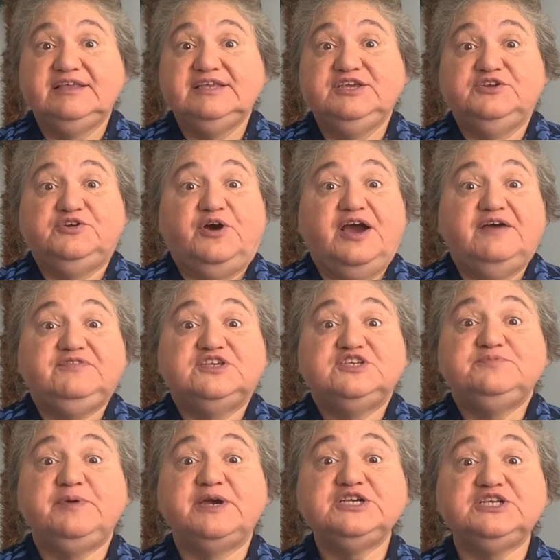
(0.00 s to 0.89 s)
You don't have to
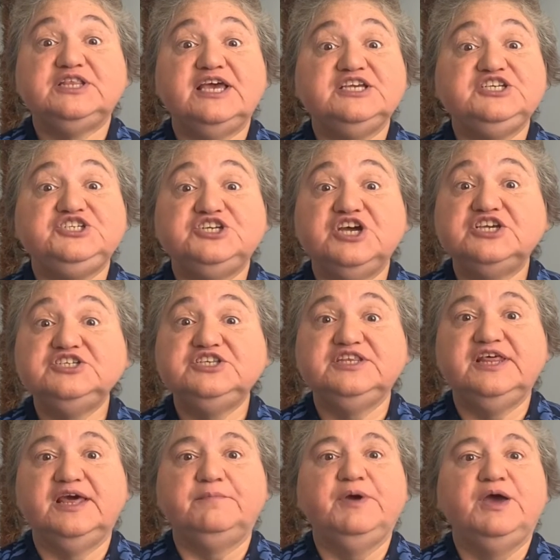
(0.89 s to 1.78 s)
specialize just
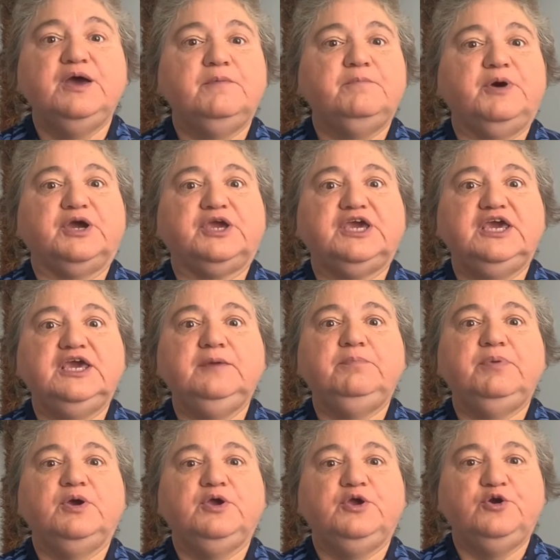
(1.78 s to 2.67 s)
in them, but
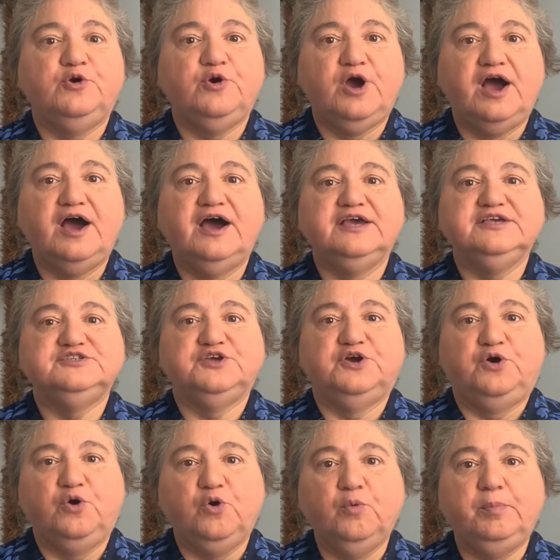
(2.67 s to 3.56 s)
keep your eyes
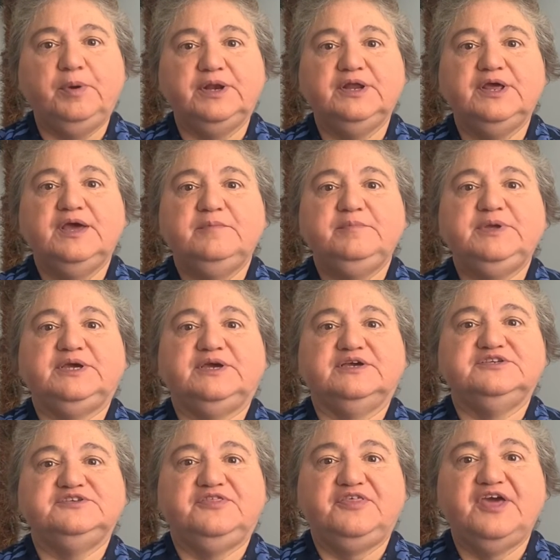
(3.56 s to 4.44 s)
open
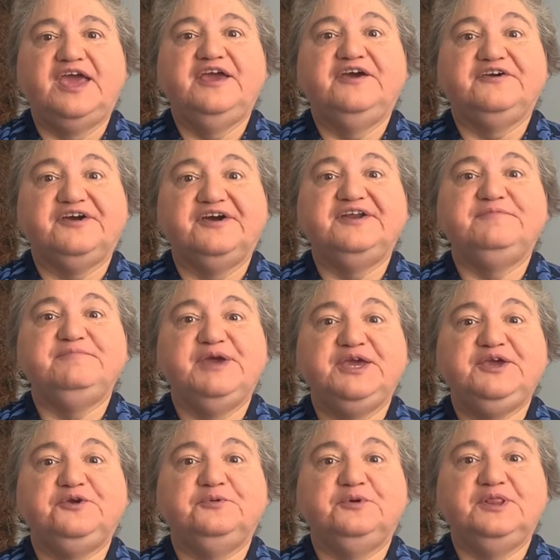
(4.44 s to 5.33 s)
because they are going to
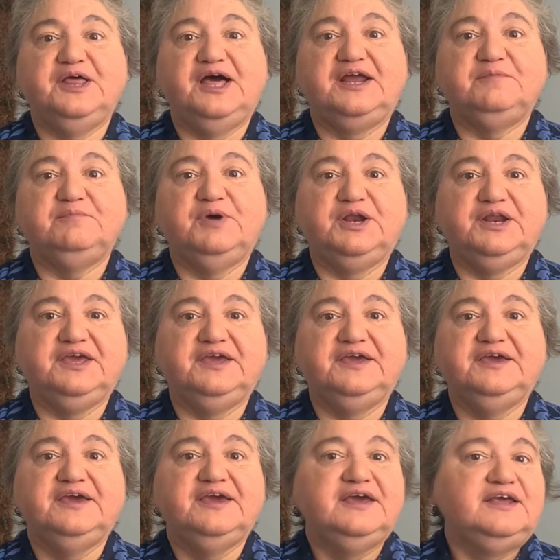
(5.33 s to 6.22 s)
make you a lot of
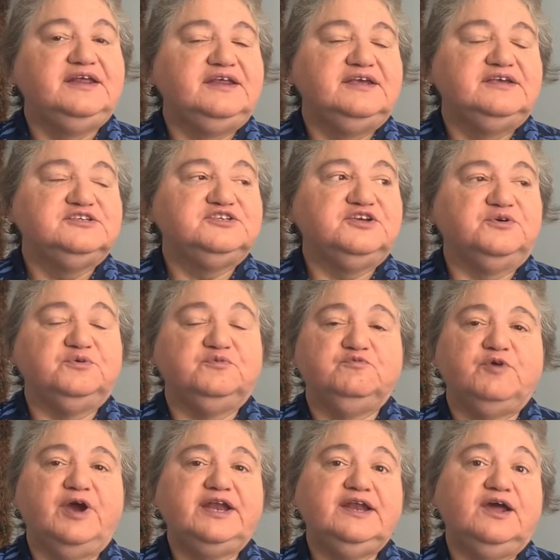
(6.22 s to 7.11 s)
money. So
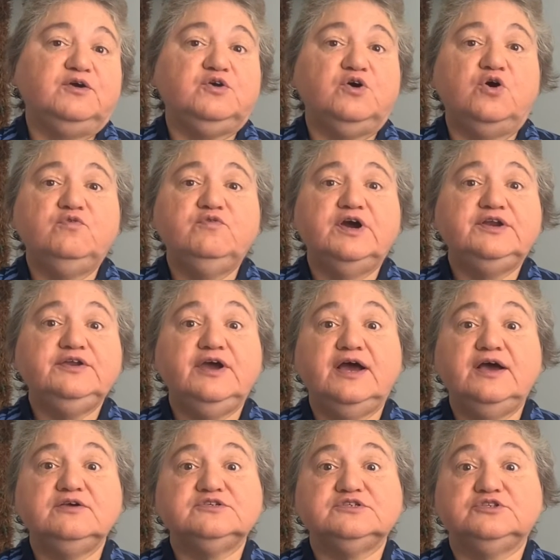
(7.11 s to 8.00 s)
right now, go around your
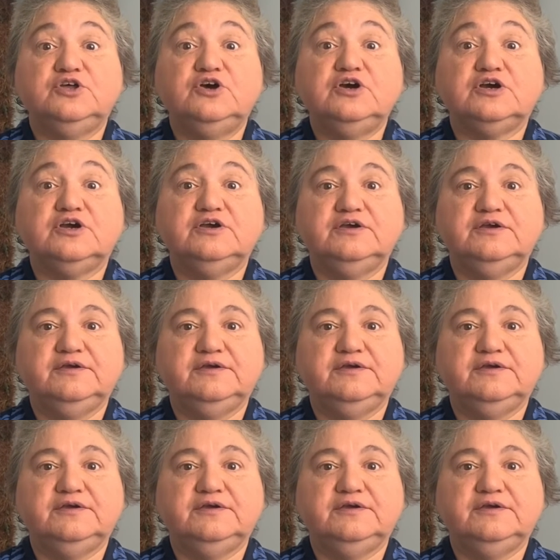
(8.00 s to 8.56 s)
house, look.